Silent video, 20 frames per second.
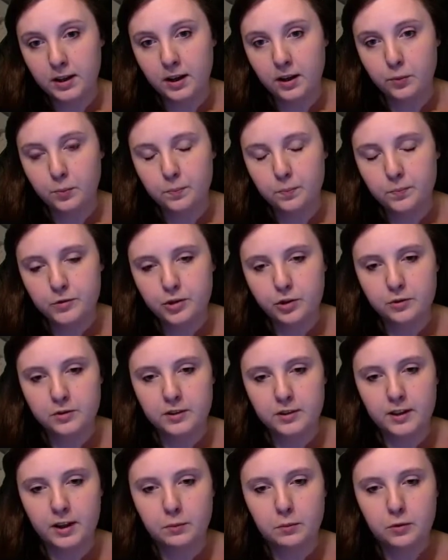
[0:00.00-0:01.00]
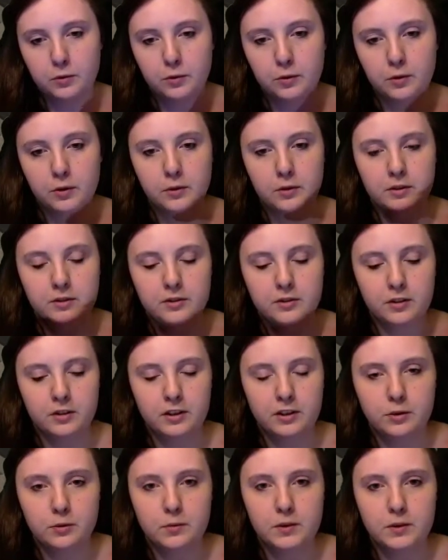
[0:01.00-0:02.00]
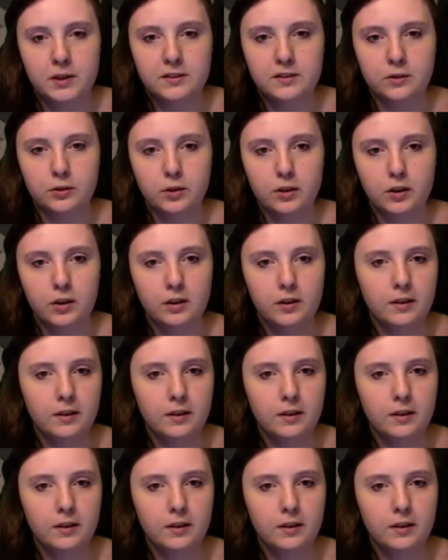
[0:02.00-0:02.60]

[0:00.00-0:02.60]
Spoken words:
have chosen that before starting to restock.